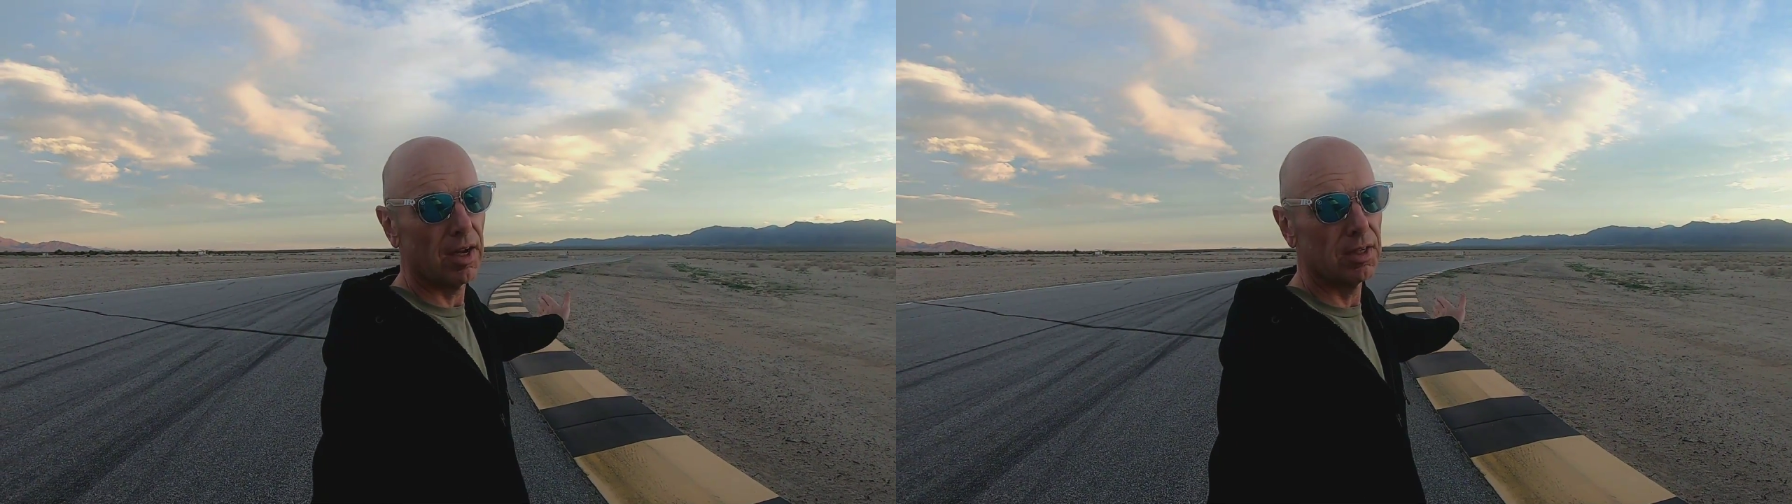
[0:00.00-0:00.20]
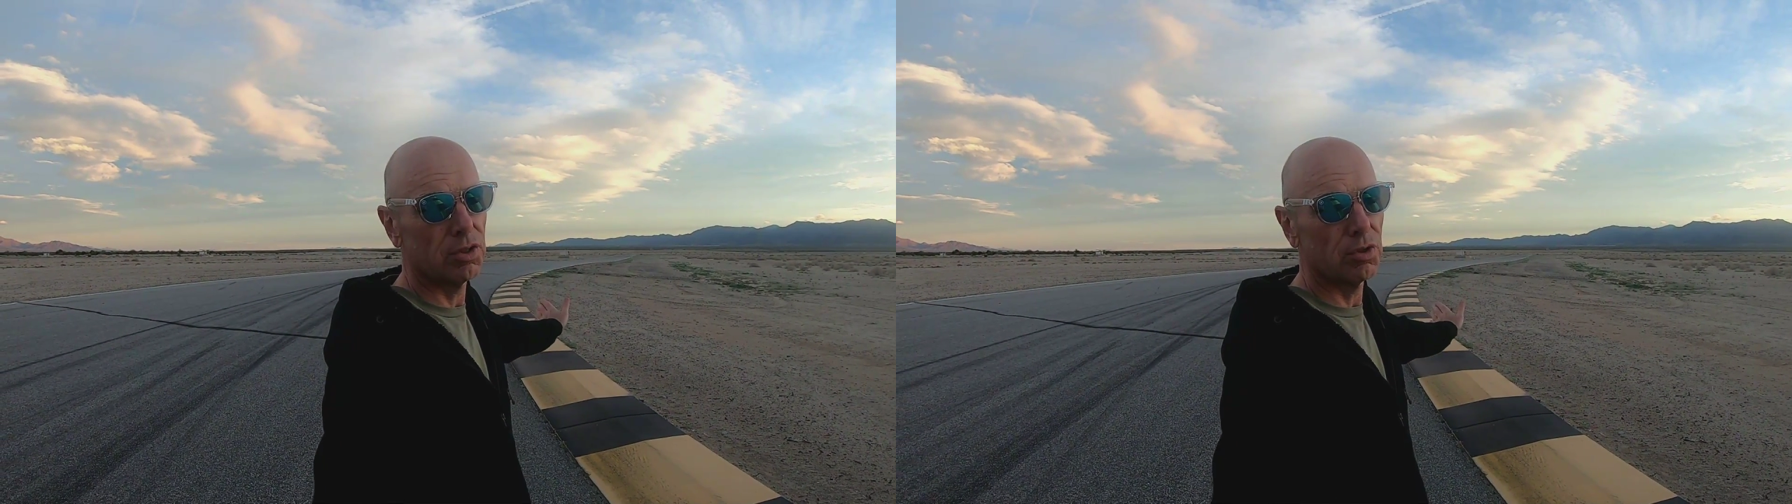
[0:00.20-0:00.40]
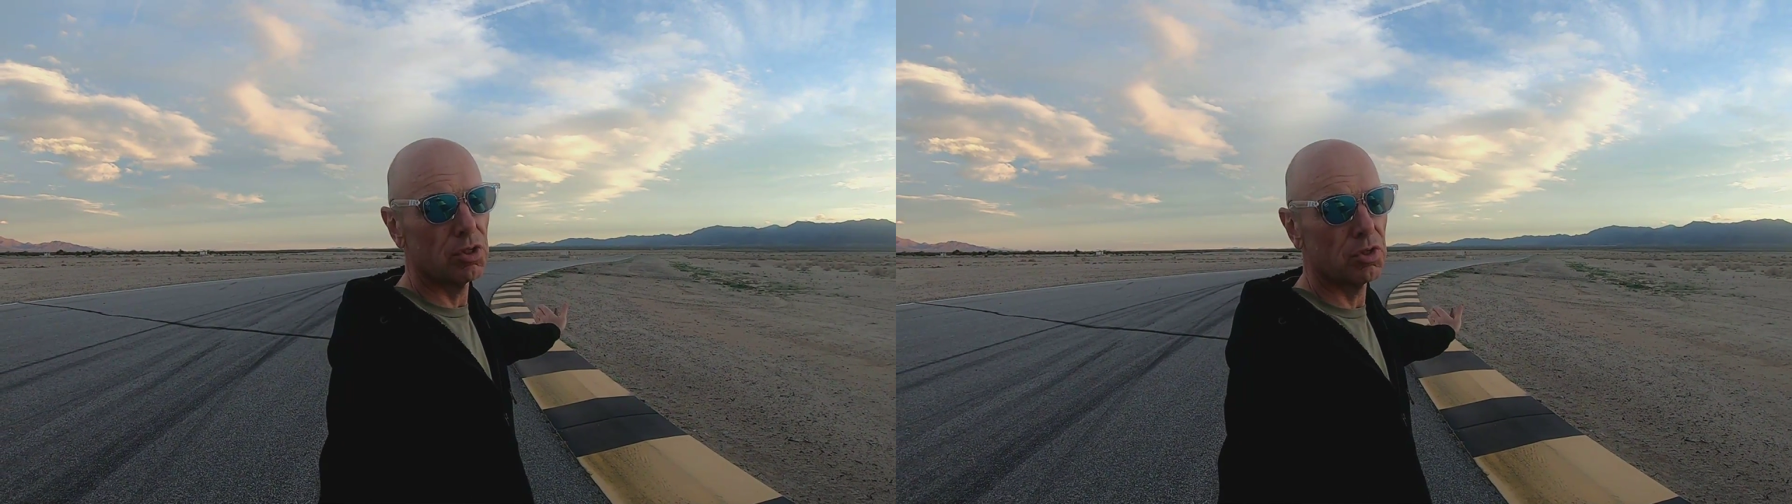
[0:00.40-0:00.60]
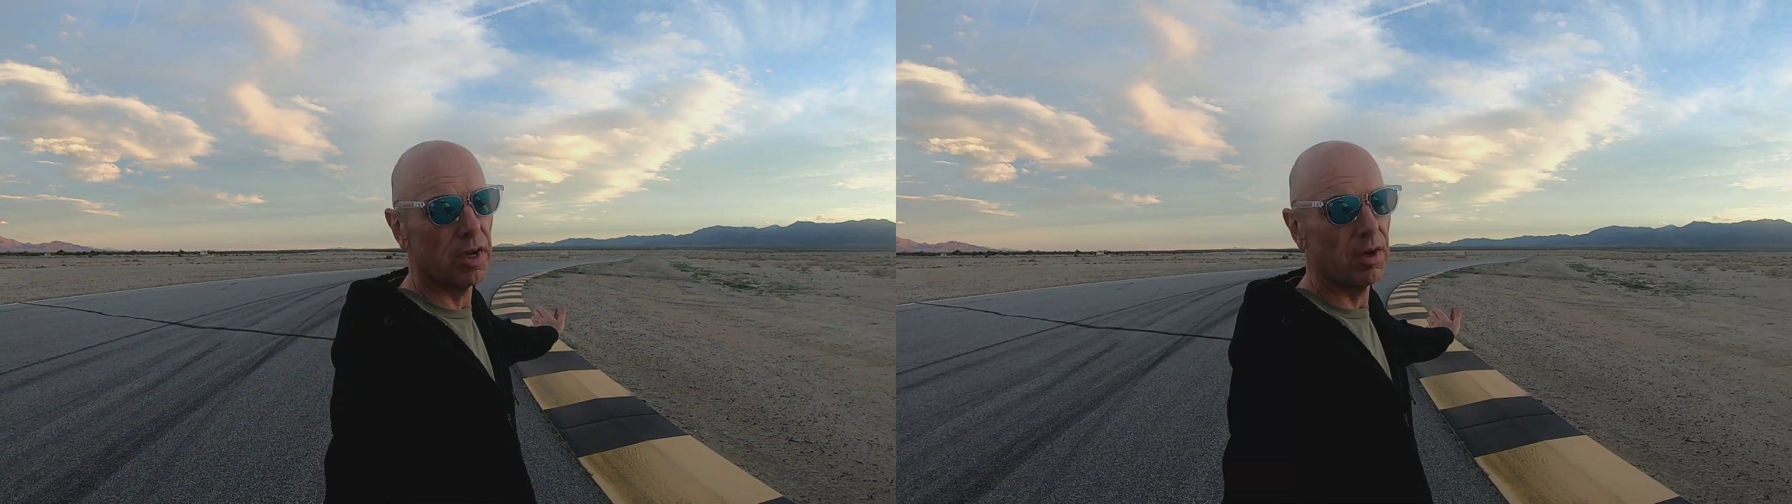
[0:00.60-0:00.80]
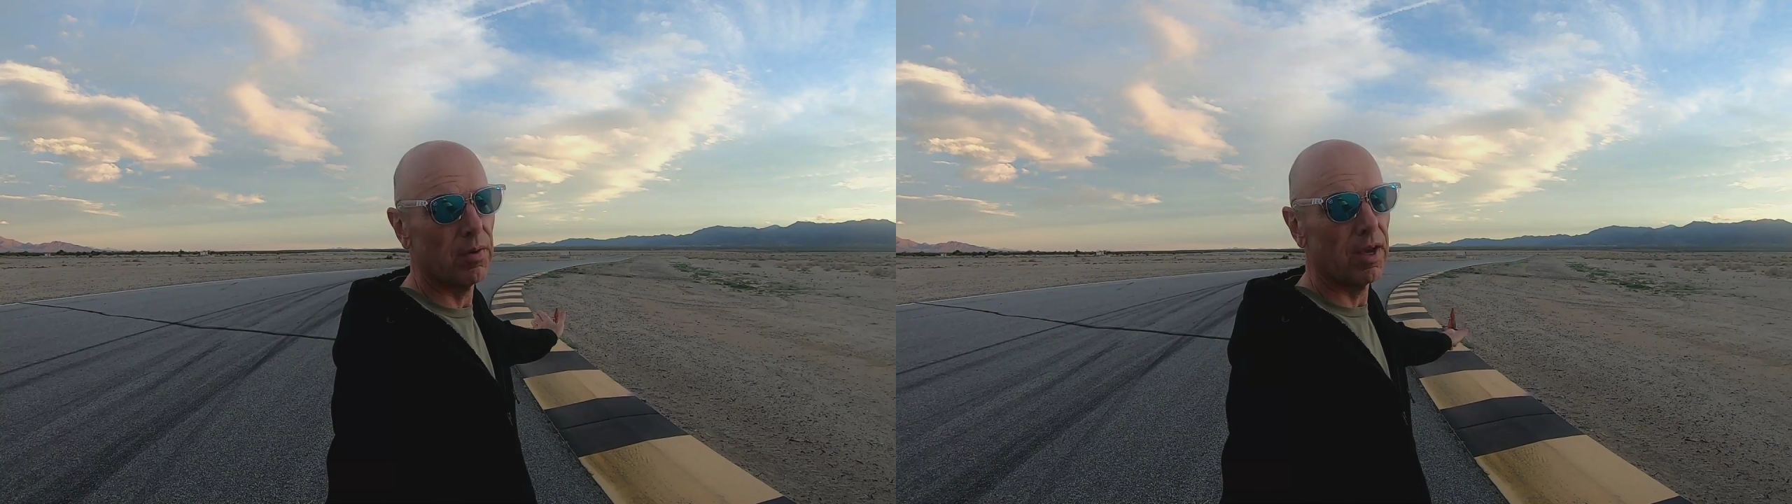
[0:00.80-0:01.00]
onto a
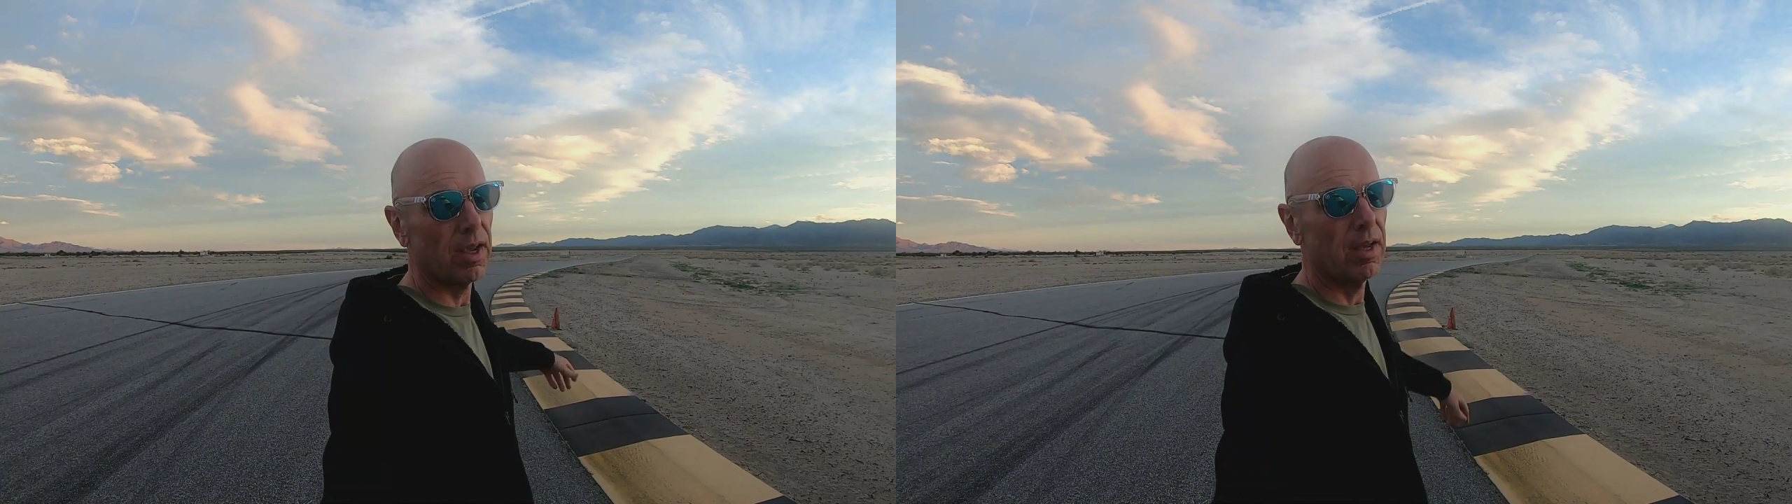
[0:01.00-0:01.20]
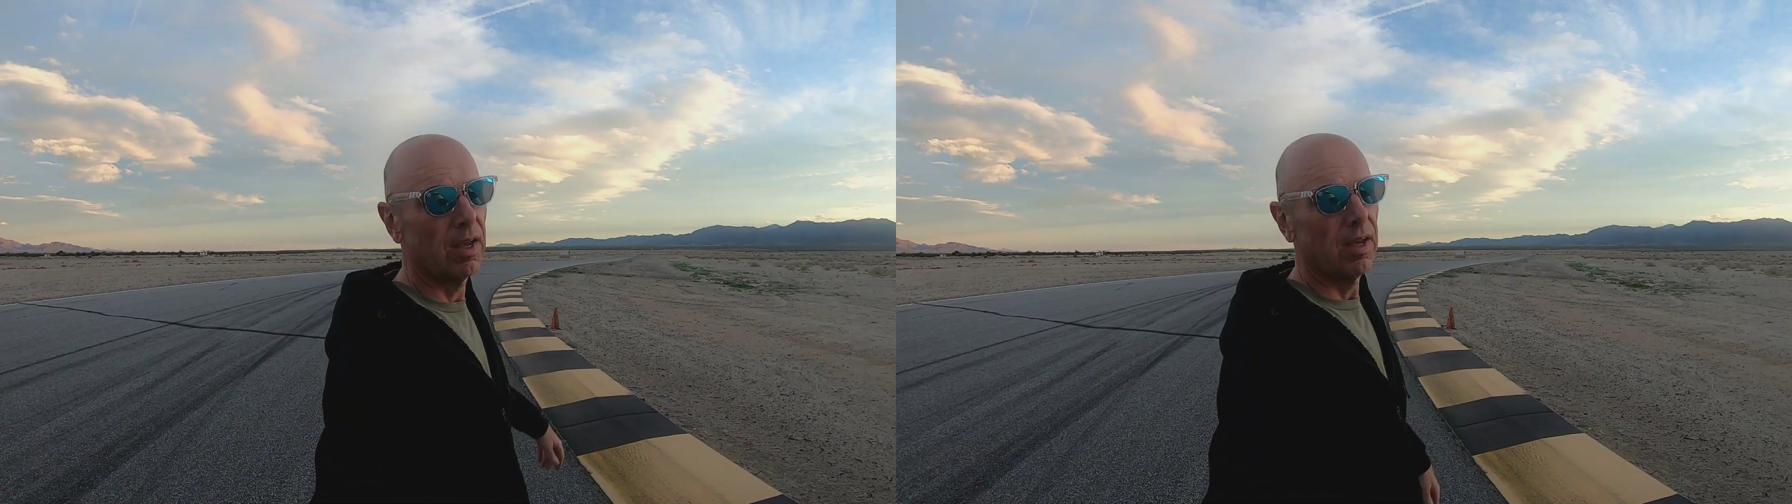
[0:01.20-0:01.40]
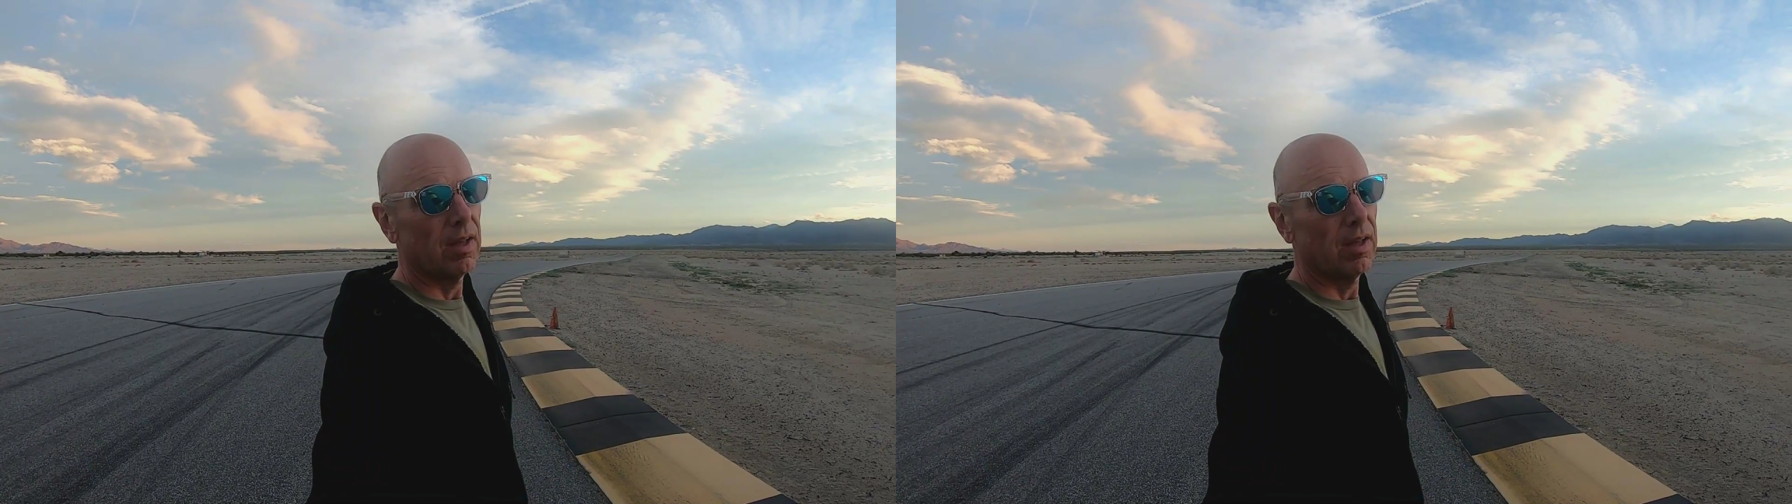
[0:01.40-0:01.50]
straightaway,